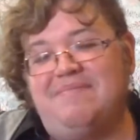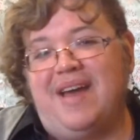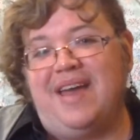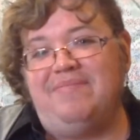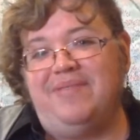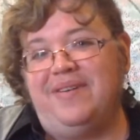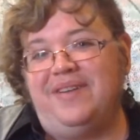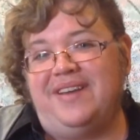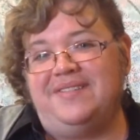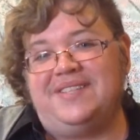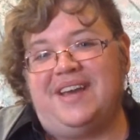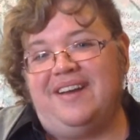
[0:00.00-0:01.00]
my
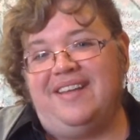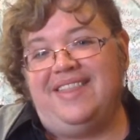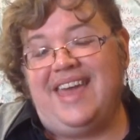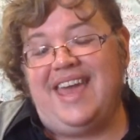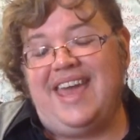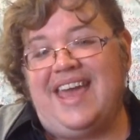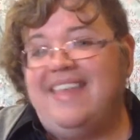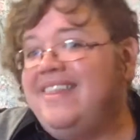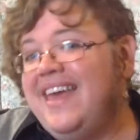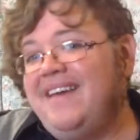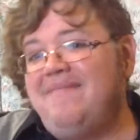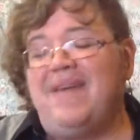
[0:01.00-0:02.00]
pronouns are they and
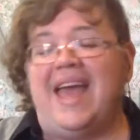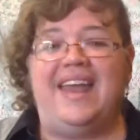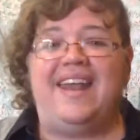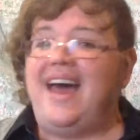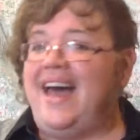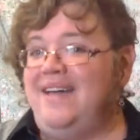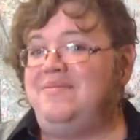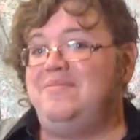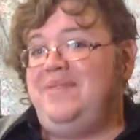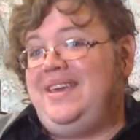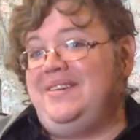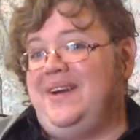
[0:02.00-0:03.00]
them, and I will
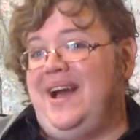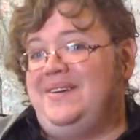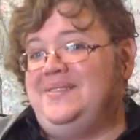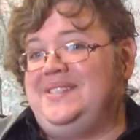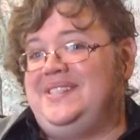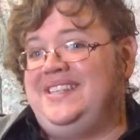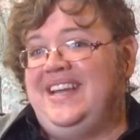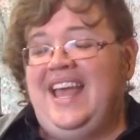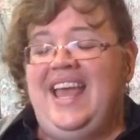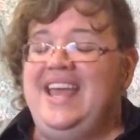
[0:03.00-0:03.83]
be your host.